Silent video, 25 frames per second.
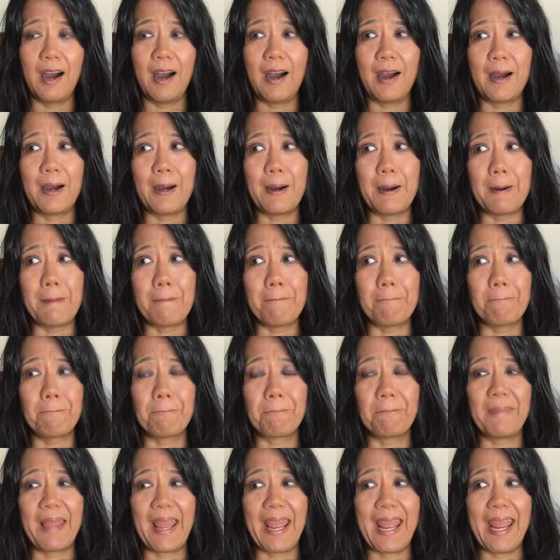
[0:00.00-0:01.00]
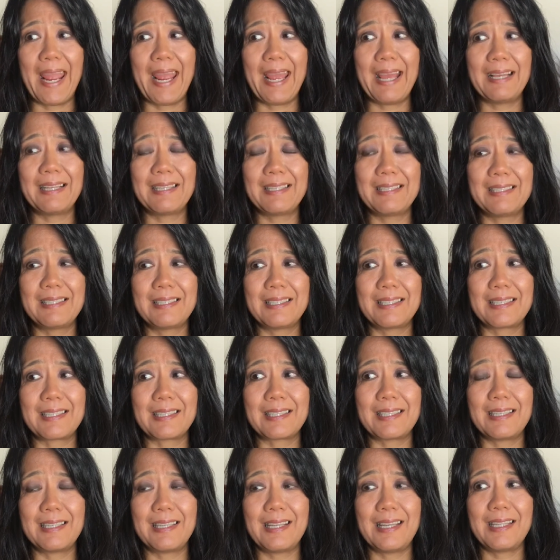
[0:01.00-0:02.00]
and
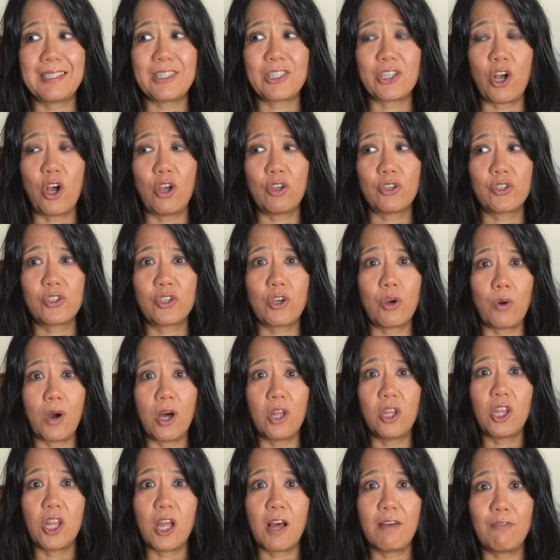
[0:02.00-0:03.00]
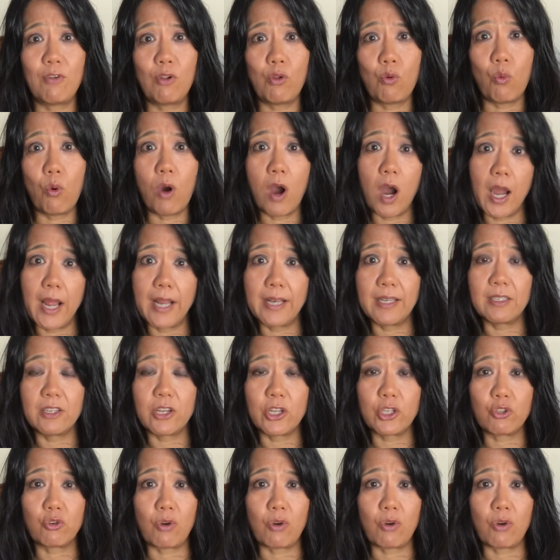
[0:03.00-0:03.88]
it's also a level 1